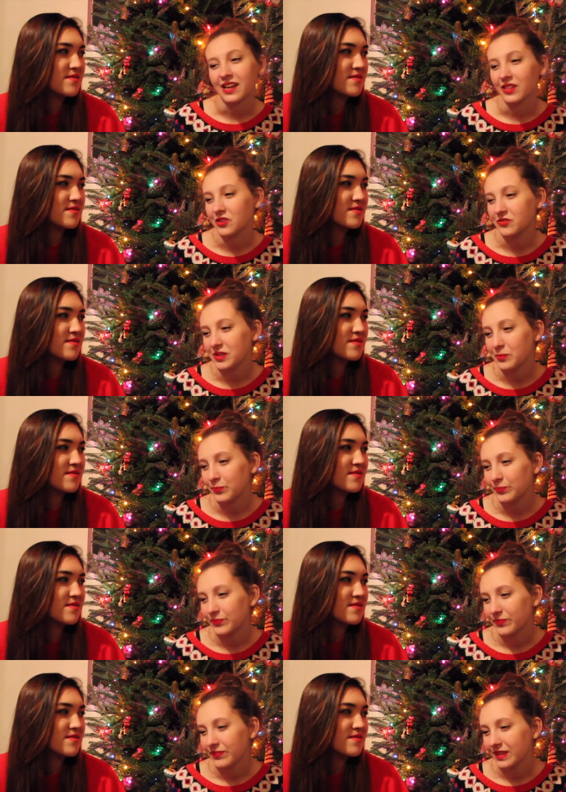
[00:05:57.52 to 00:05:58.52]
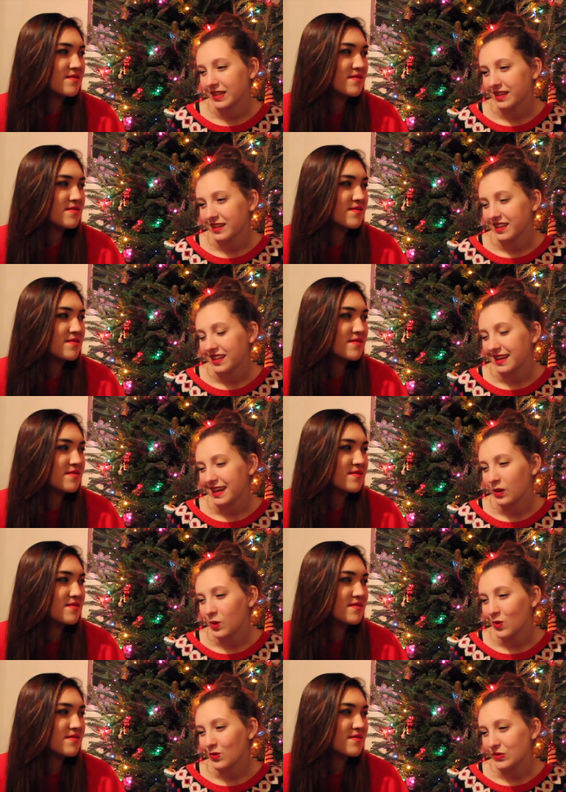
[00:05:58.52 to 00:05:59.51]
Speaker 1: I love him.
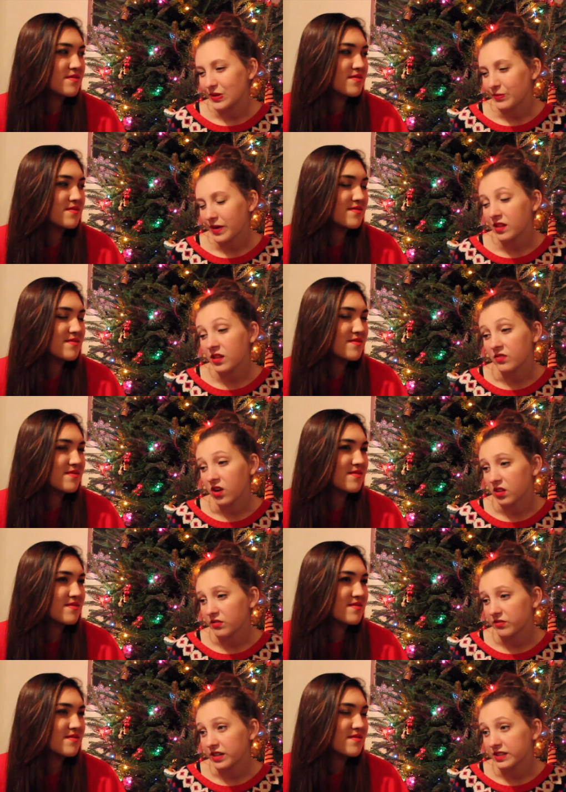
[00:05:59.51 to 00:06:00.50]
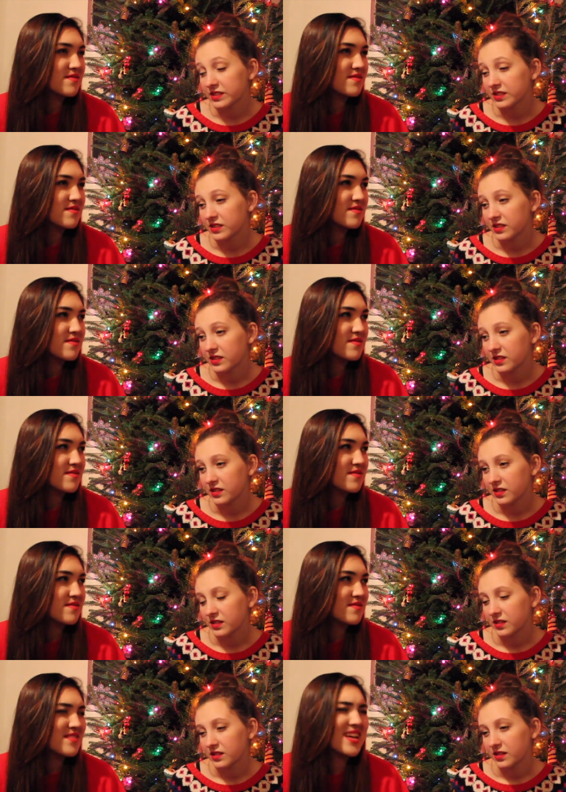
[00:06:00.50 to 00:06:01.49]
I love him. I love all of VIXX.
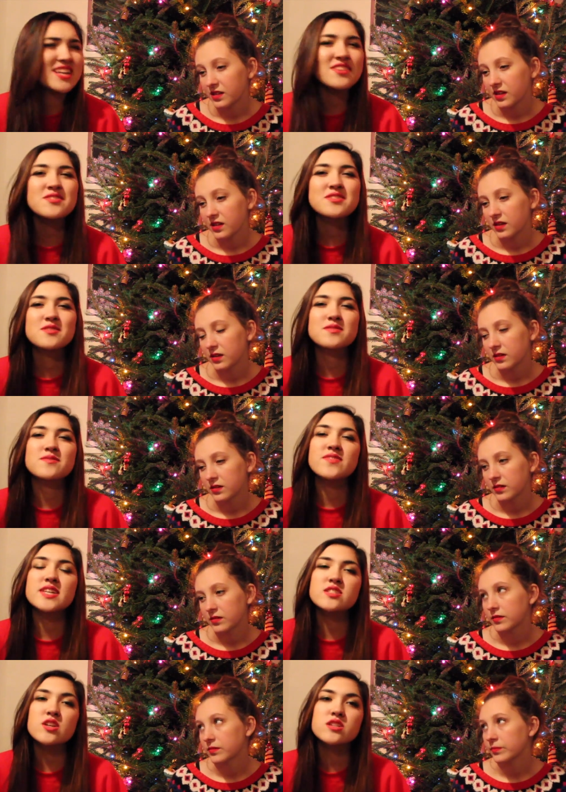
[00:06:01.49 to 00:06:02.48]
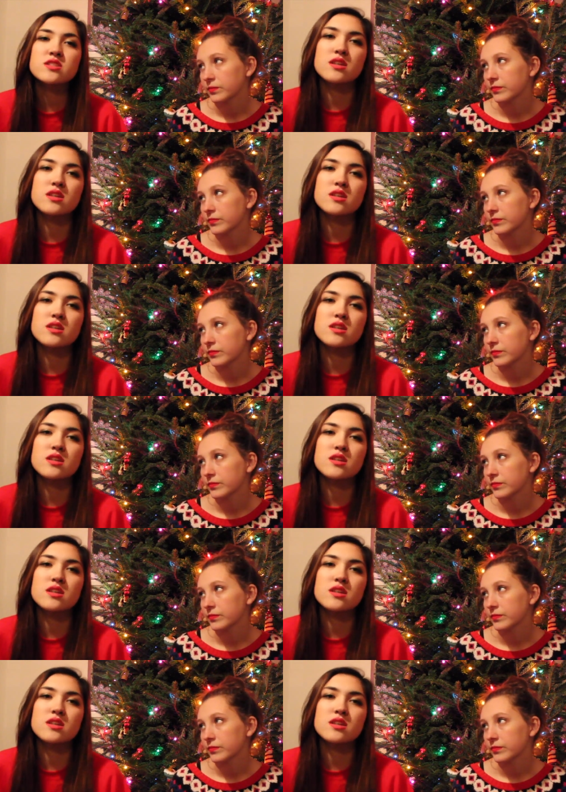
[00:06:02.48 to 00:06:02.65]
Speaker 2: I do too. The VIXX are